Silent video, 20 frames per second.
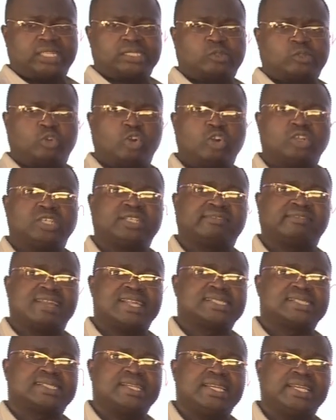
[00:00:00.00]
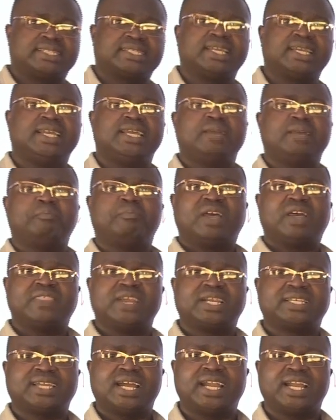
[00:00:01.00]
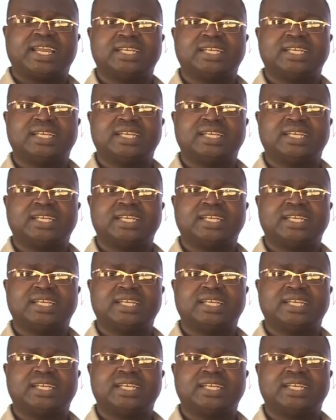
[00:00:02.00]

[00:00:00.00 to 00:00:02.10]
So don't translate mother tongue